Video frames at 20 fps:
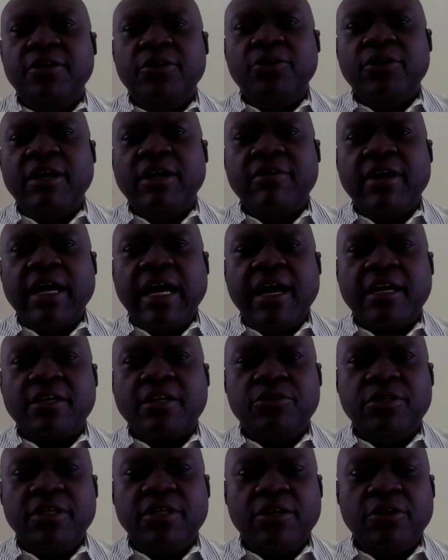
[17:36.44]
you have
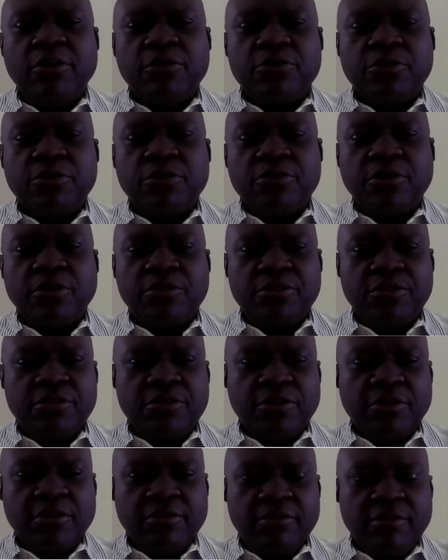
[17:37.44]
actually also
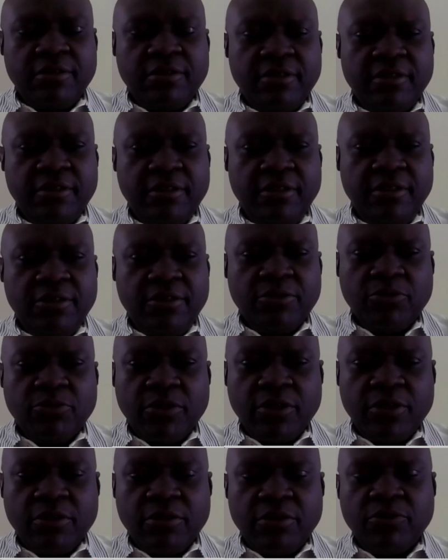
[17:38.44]
touched on,
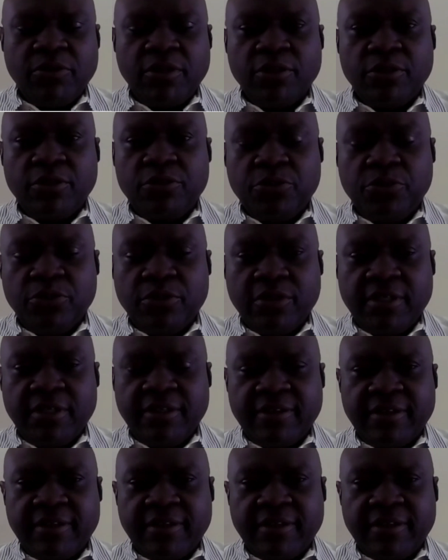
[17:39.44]
one or two other